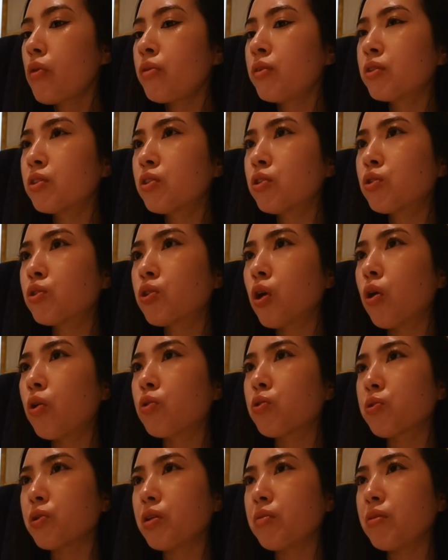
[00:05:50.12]
This is so
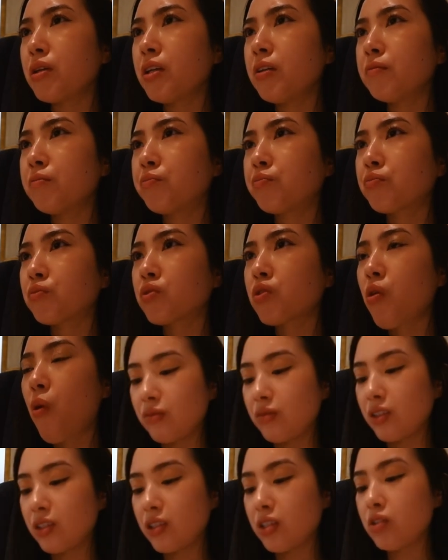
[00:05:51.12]
creamy.
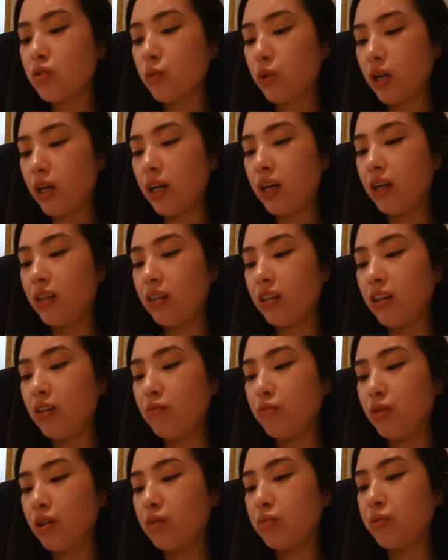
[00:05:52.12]
This is why I love
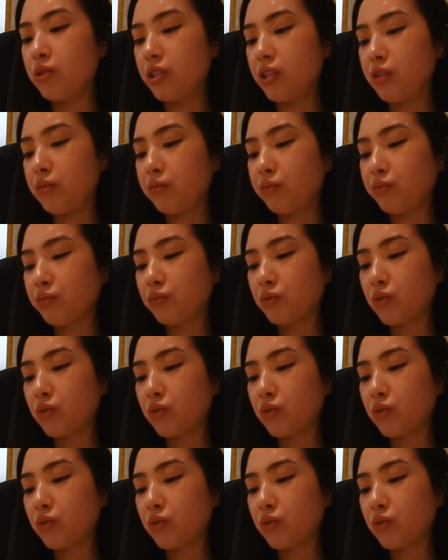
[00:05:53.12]
bread pudding.